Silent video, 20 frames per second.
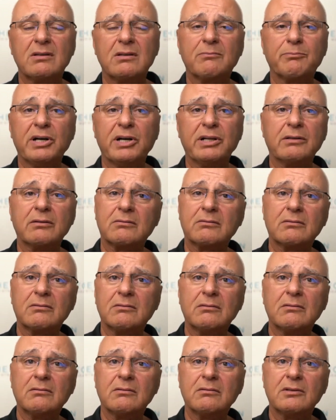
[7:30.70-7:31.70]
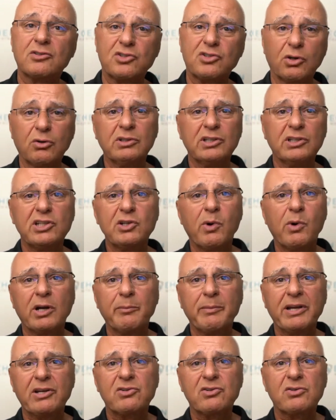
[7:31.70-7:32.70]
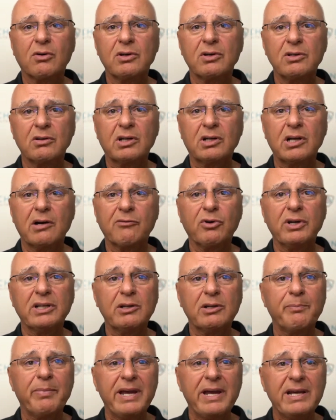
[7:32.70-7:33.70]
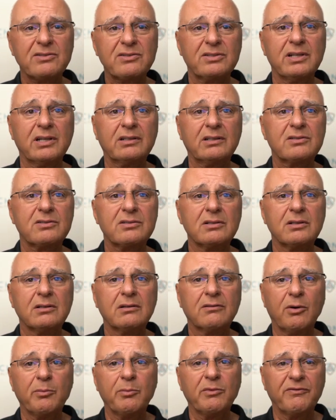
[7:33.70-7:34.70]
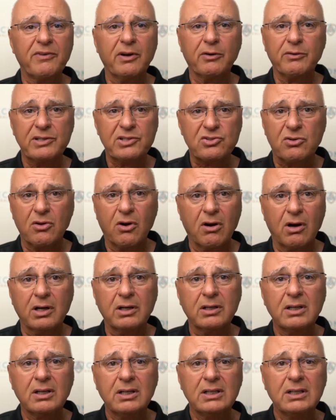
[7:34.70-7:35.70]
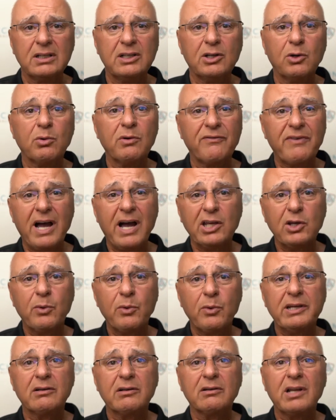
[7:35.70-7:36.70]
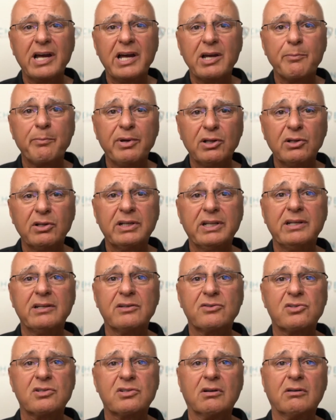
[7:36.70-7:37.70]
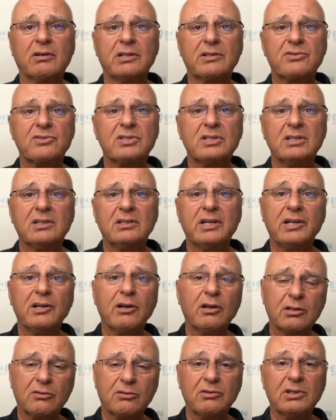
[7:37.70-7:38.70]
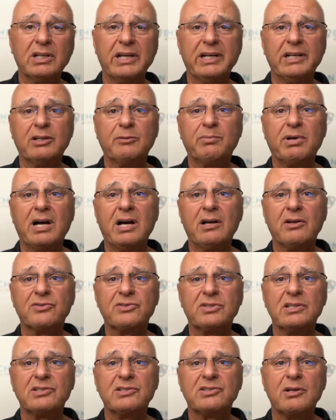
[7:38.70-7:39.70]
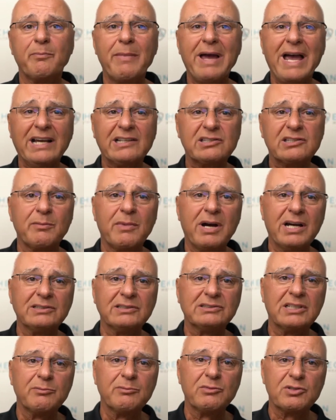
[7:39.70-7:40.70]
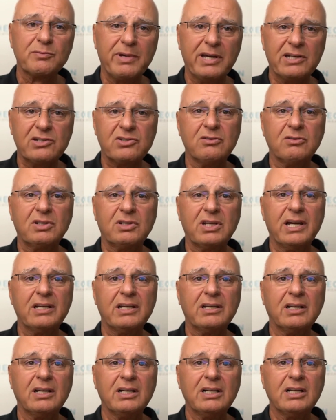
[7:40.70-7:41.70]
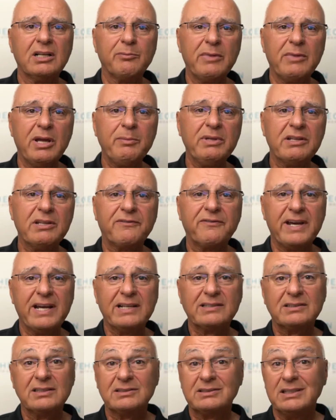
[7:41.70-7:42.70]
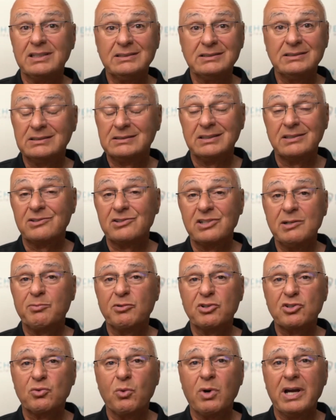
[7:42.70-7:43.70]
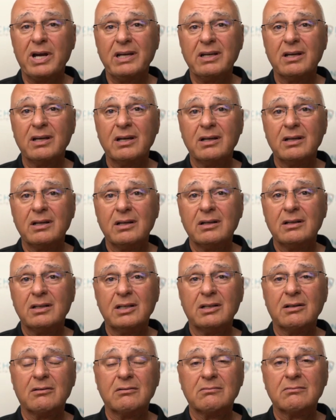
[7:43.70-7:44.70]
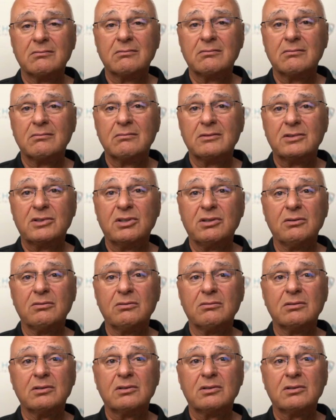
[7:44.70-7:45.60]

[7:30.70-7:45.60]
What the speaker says: but certainly you want to make sure you're covering the basics from the very start. Evaluate your liability insurance and other related policies and maximize them as best you can. Maybe the fastest, easiest, and cheapest way, you know, to